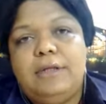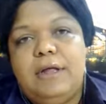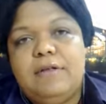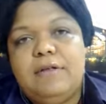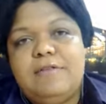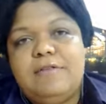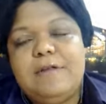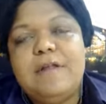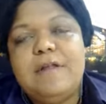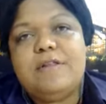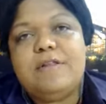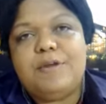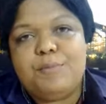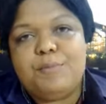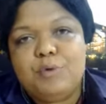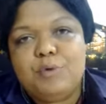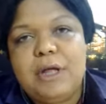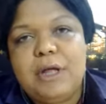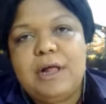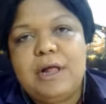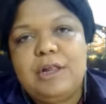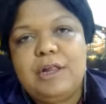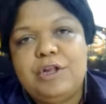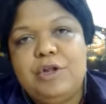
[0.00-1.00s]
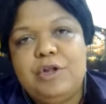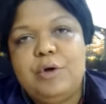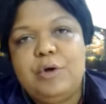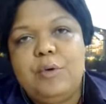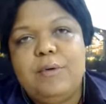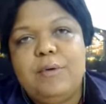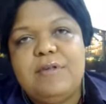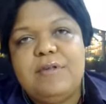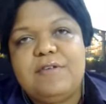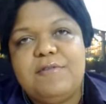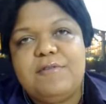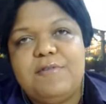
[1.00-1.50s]
Well, this
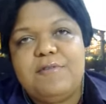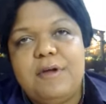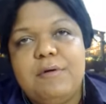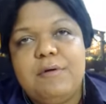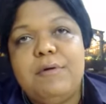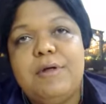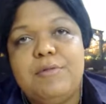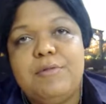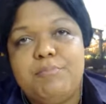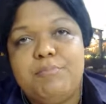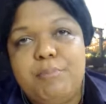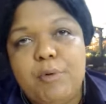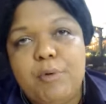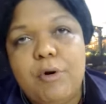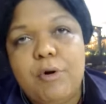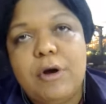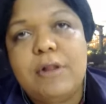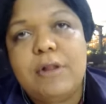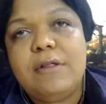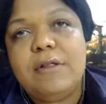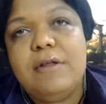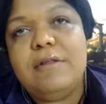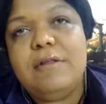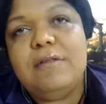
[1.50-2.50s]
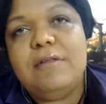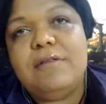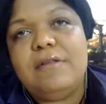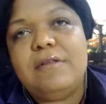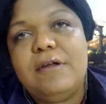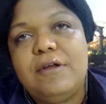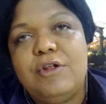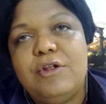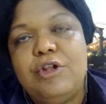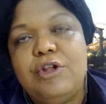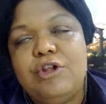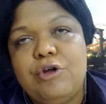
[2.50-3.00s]
intermodal show is a very
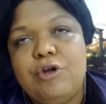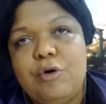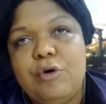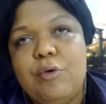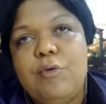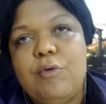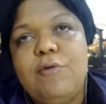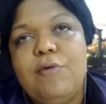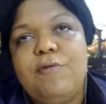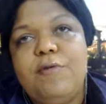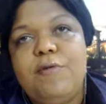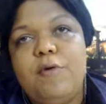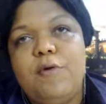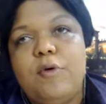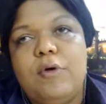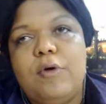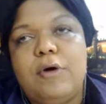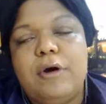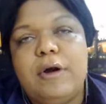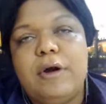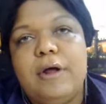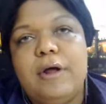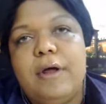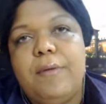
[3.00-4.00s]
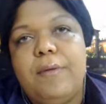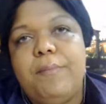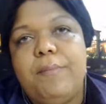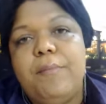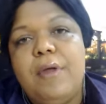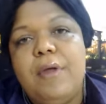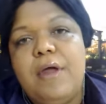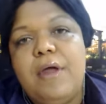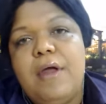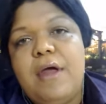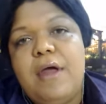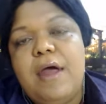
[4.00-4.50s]
important uh, show for
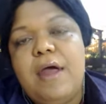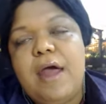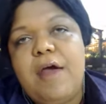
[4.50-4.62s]
uh,